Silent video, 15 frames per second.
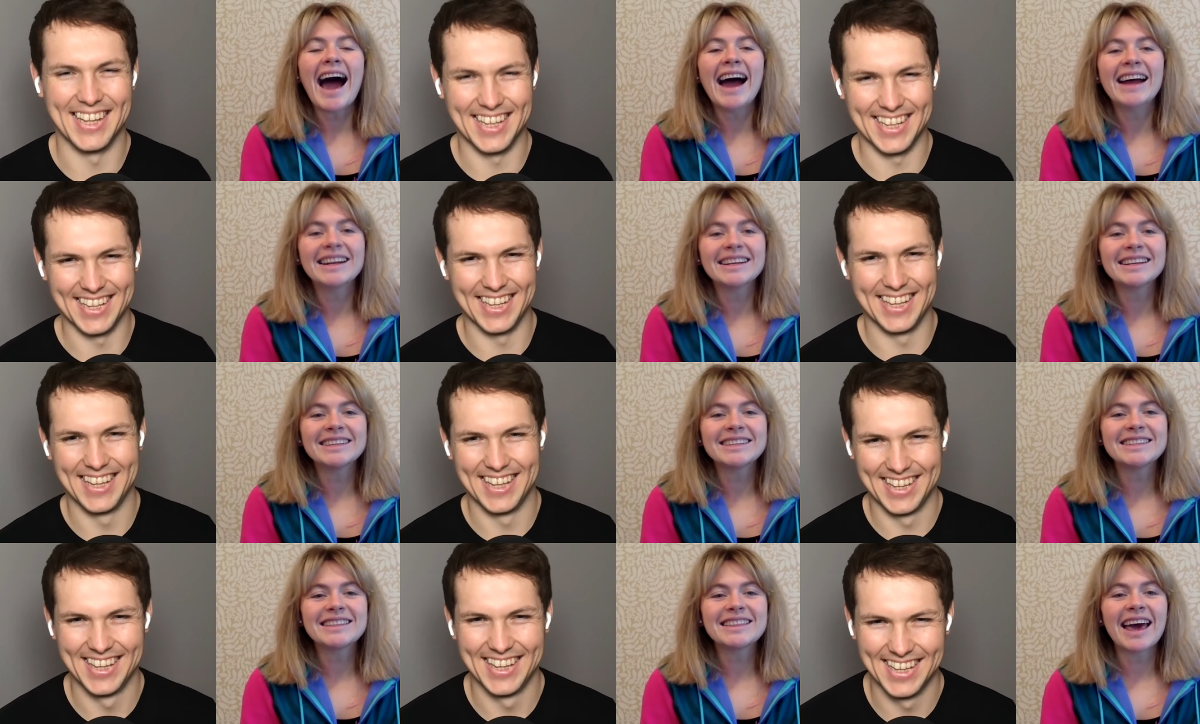
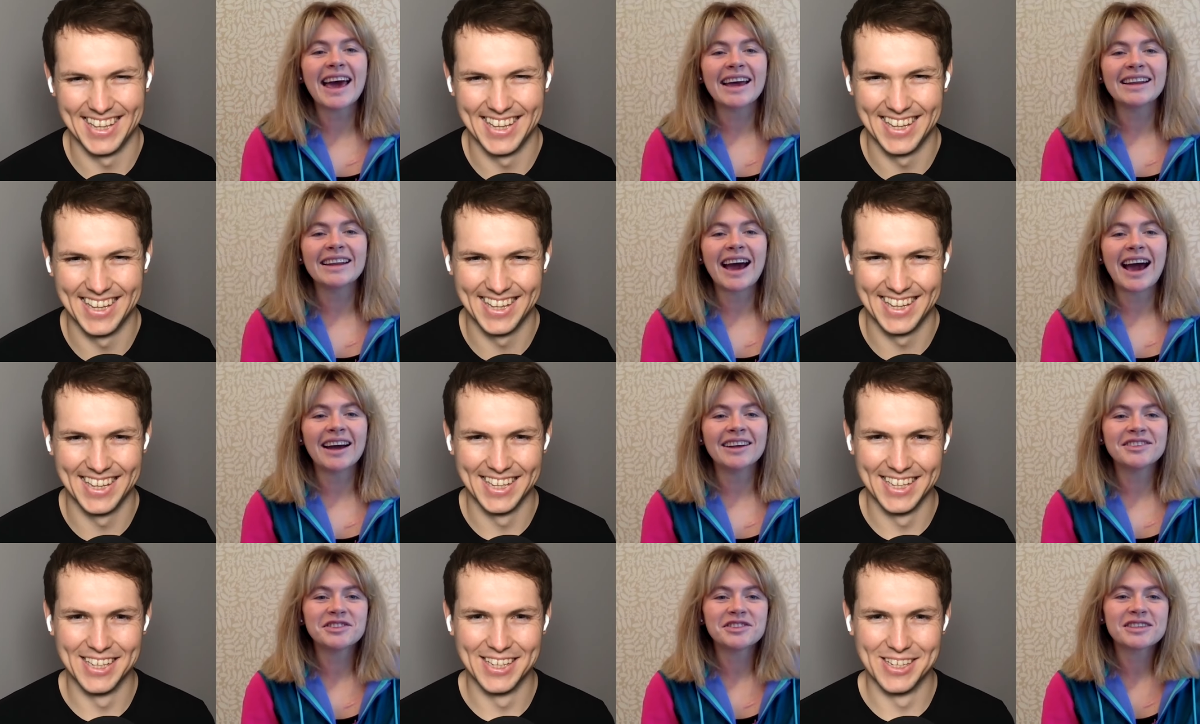Speaker 1: and then
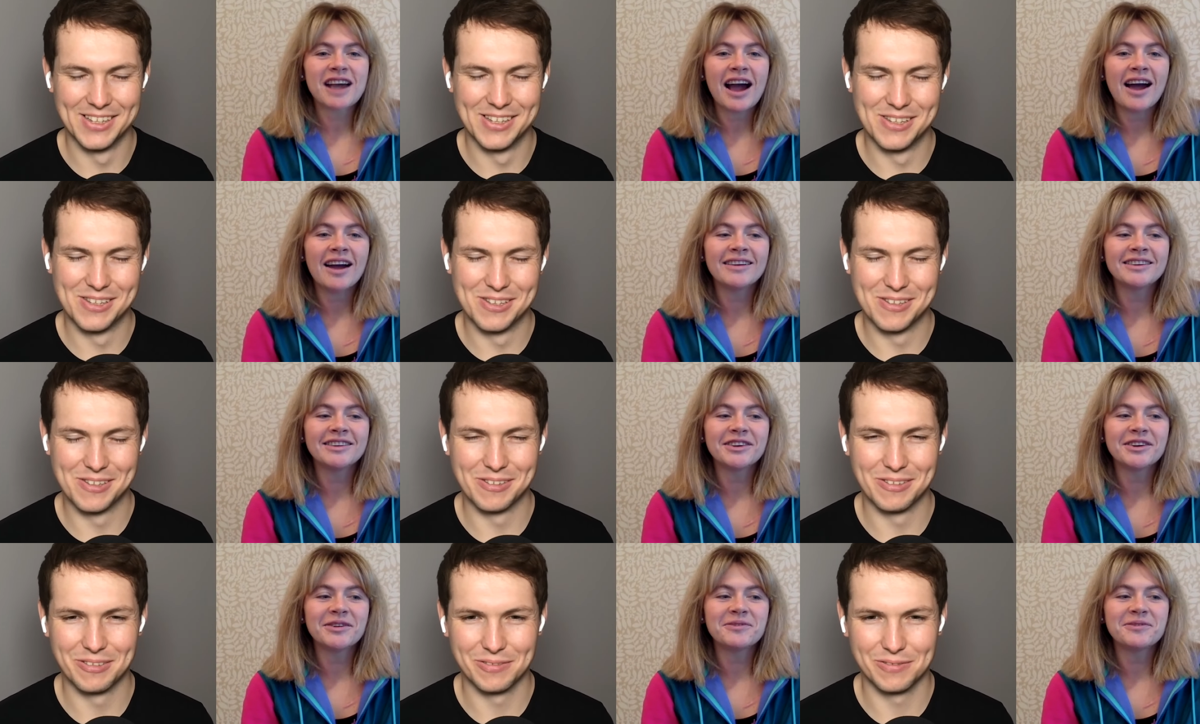I've just kind
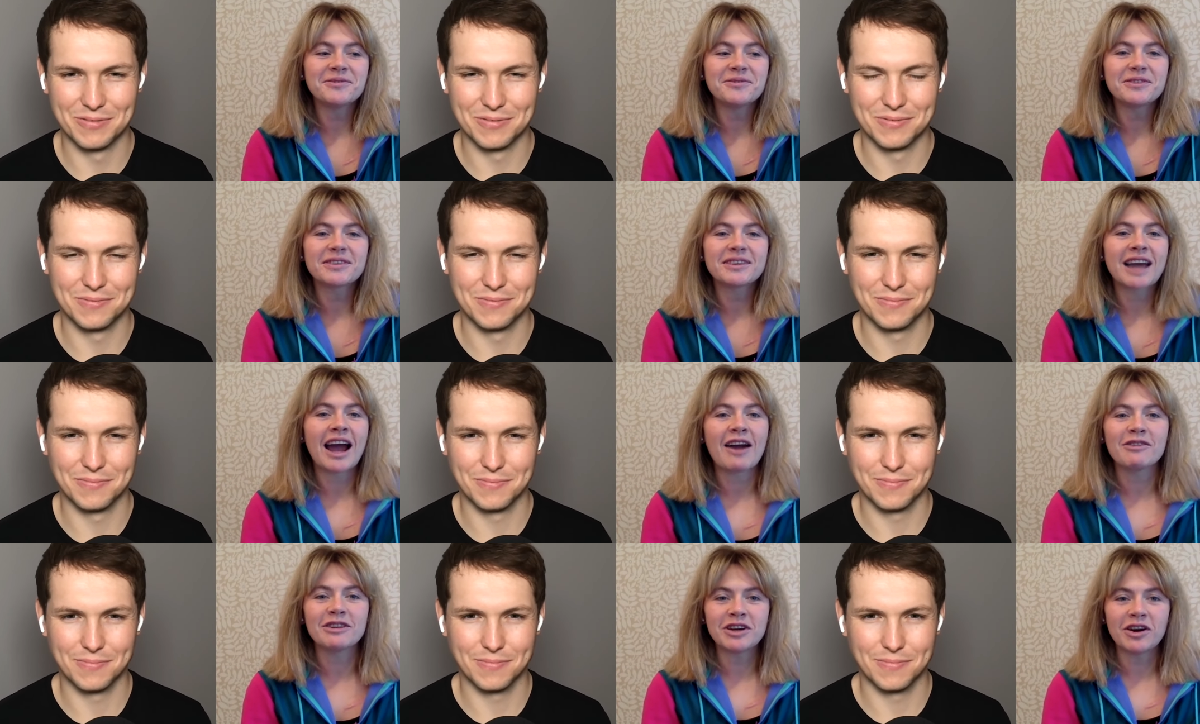of
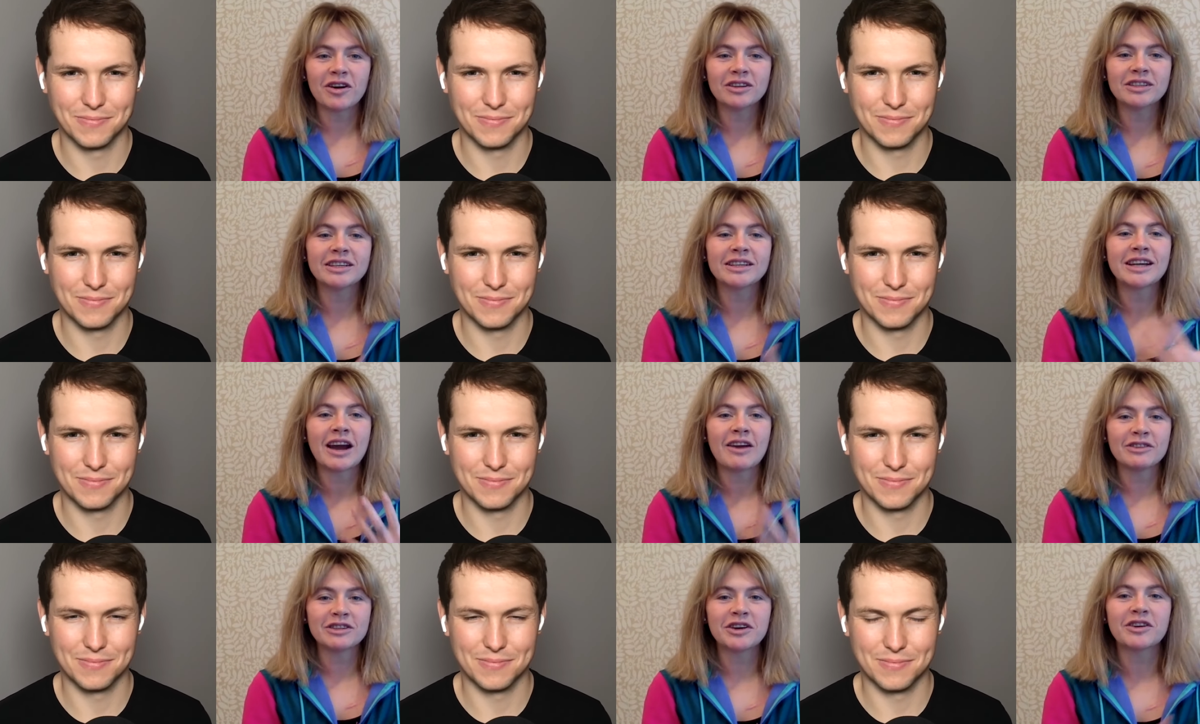carried on and
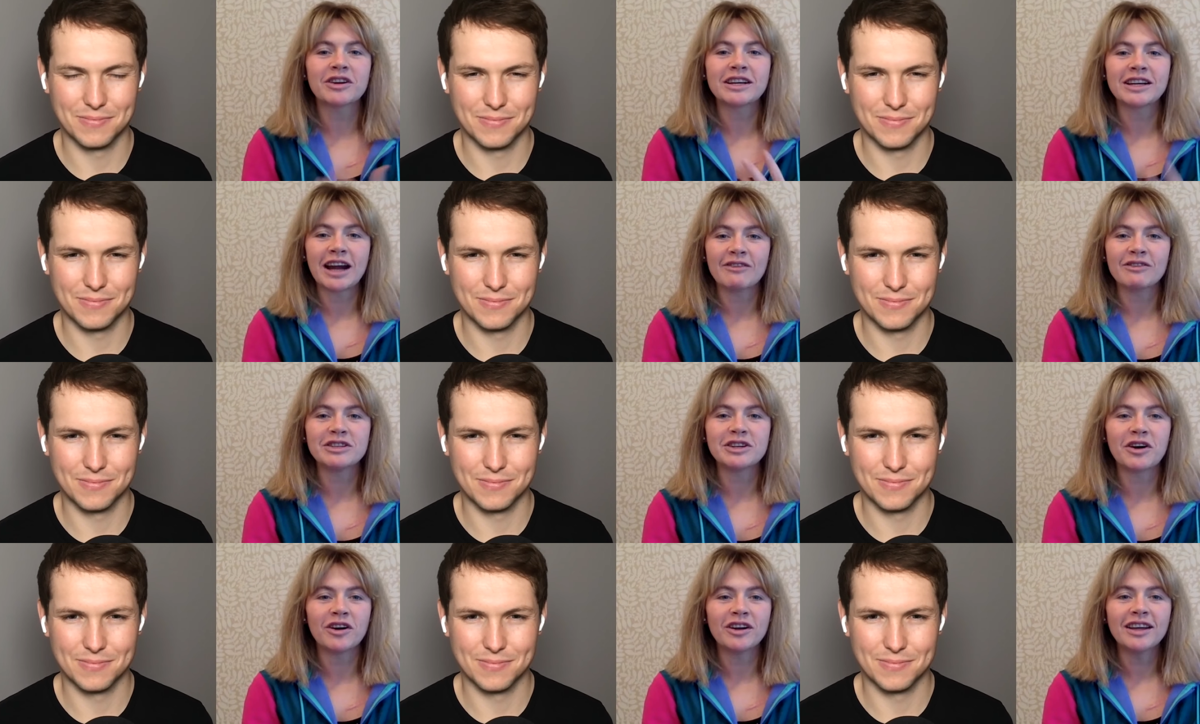carried on and
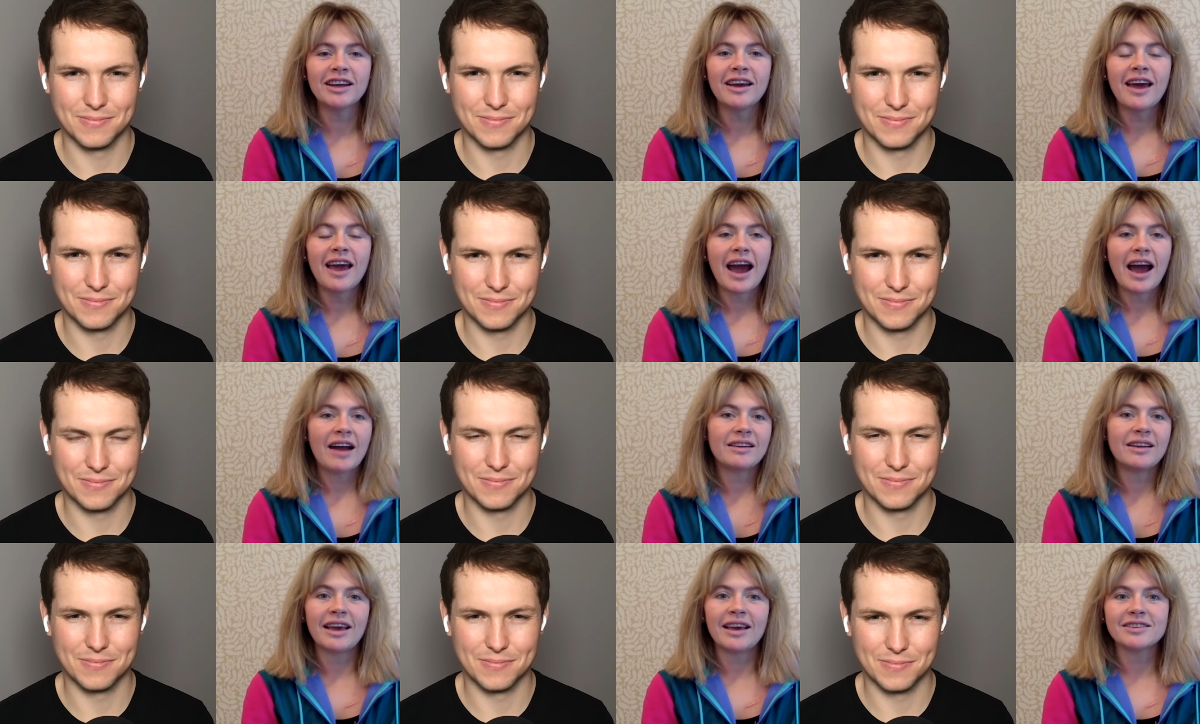carried on,
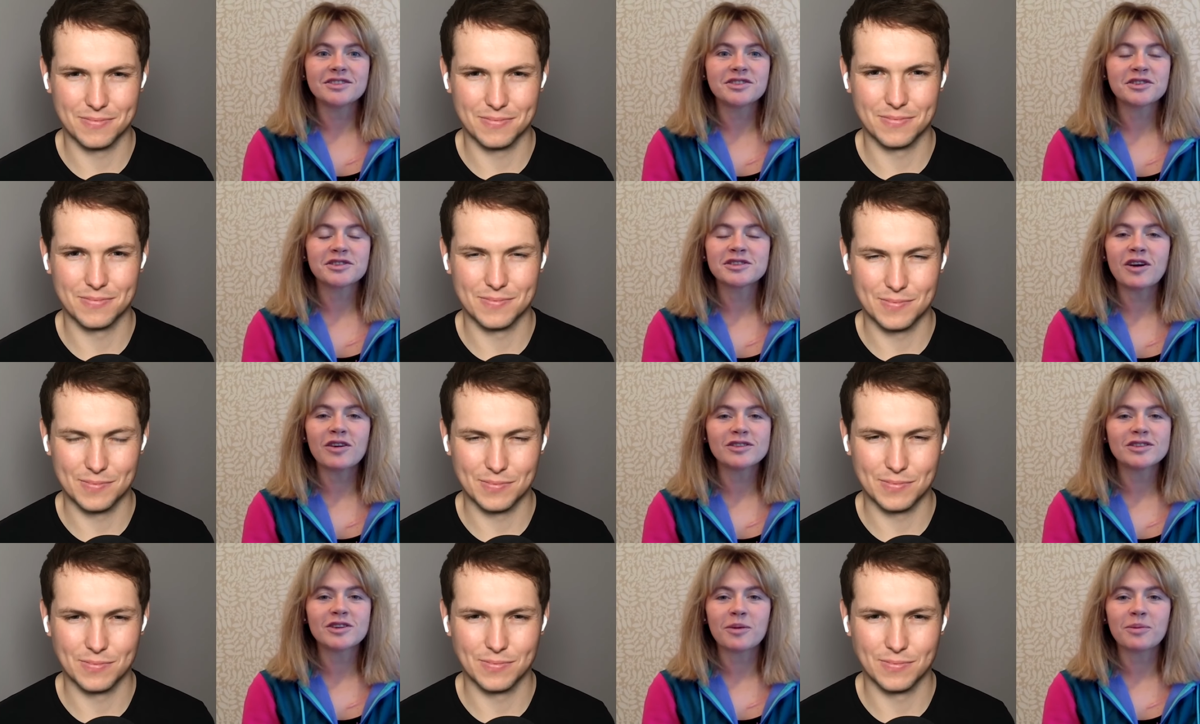and it's just
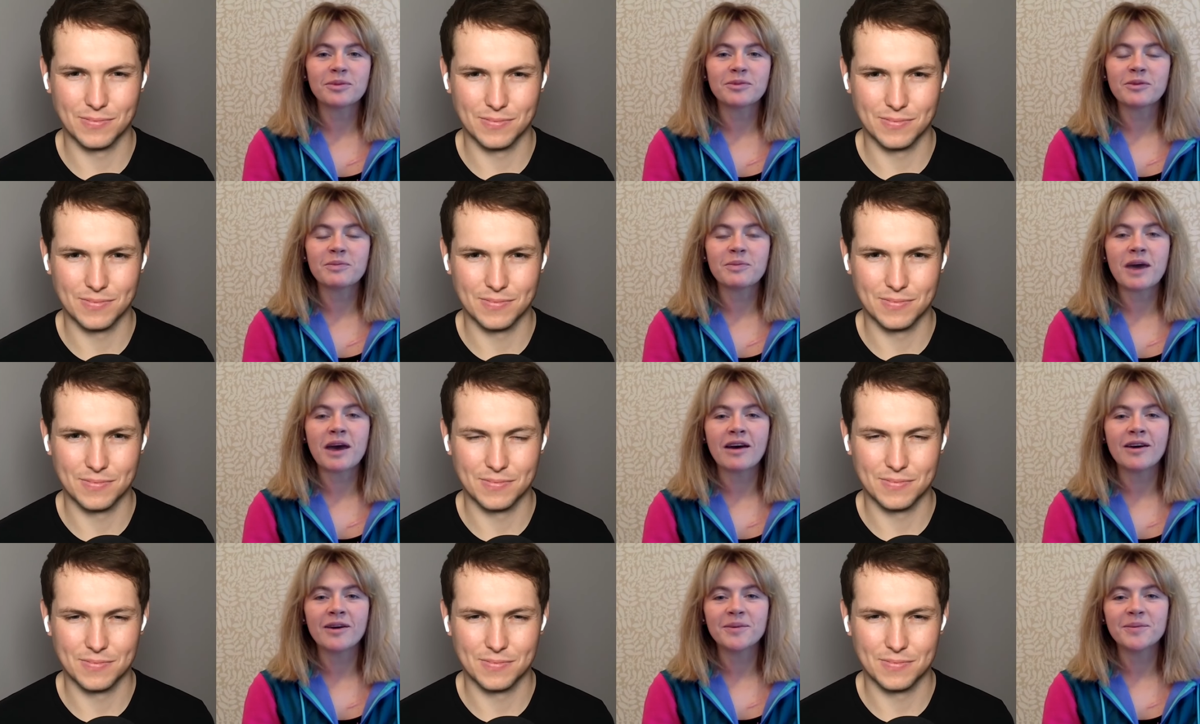not stopped from
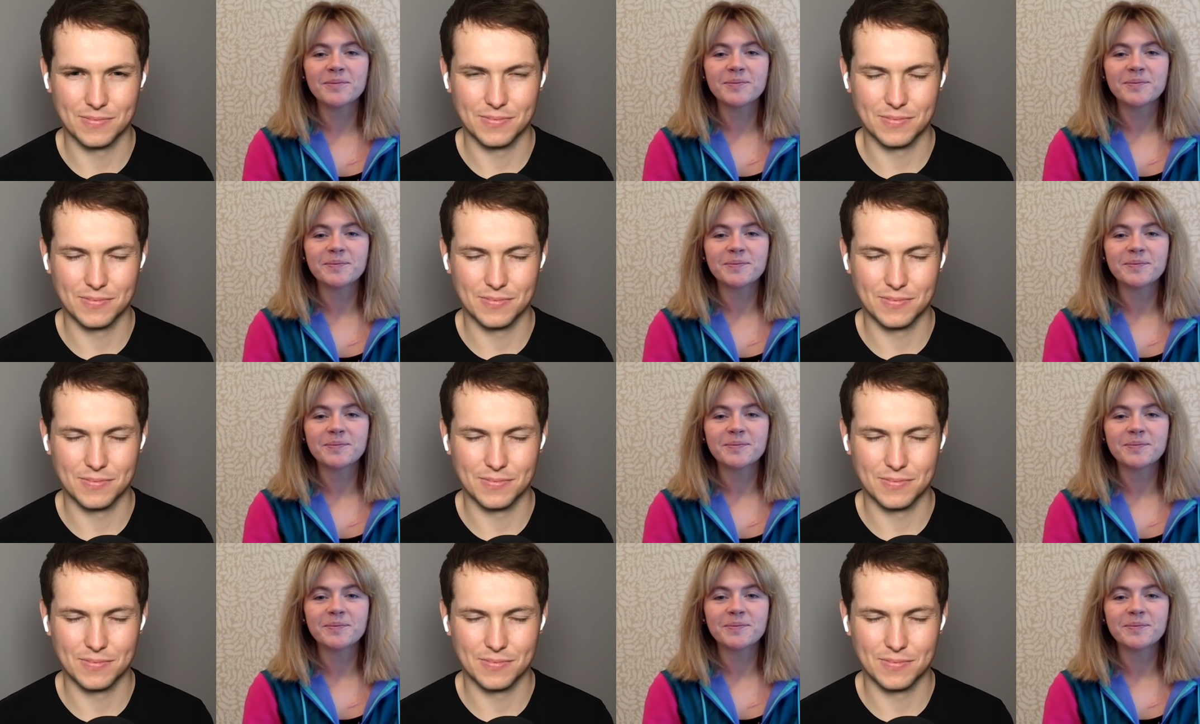there.